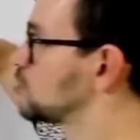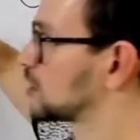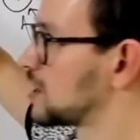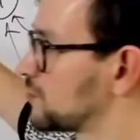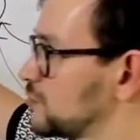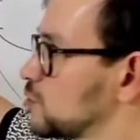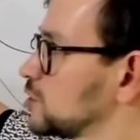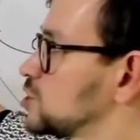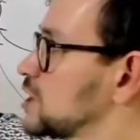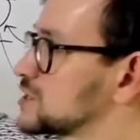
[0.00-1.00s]
your graph, you
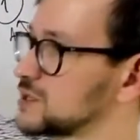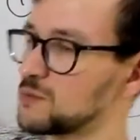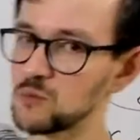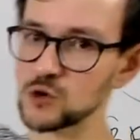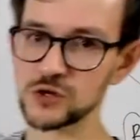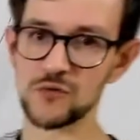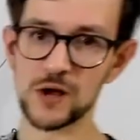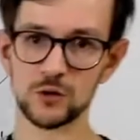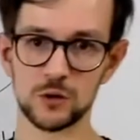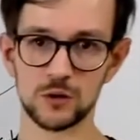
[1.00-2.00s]
can just modify
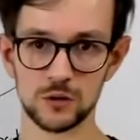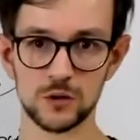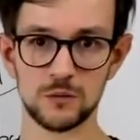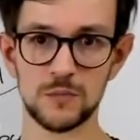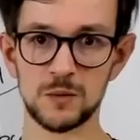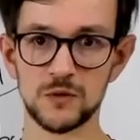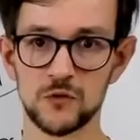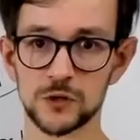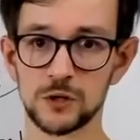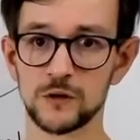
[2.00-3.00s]
your
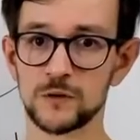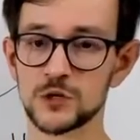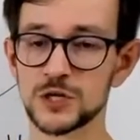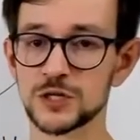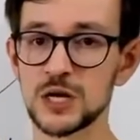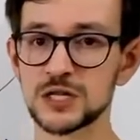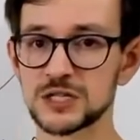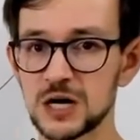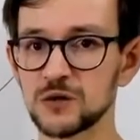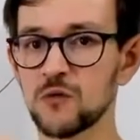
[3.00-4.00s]
Bellman-Ford algorithm. Just
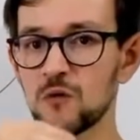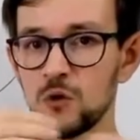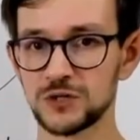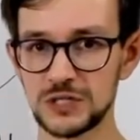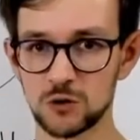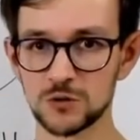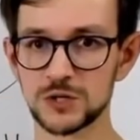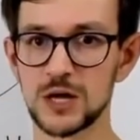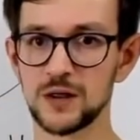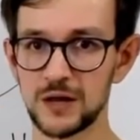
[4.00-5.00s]
start with all zeros
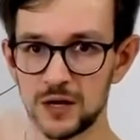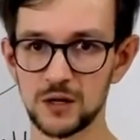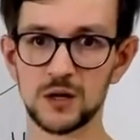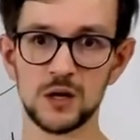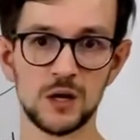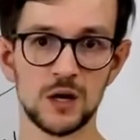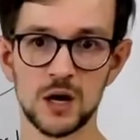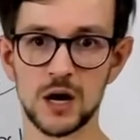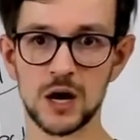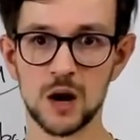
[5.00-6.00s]
and then
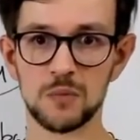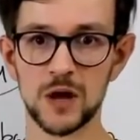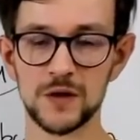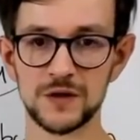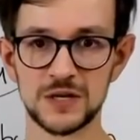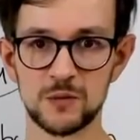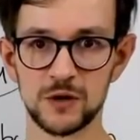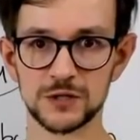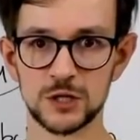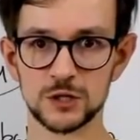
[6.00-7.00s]
apply the same
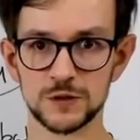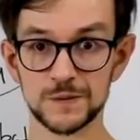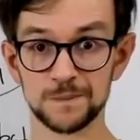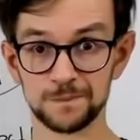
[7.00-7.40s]
relaxations.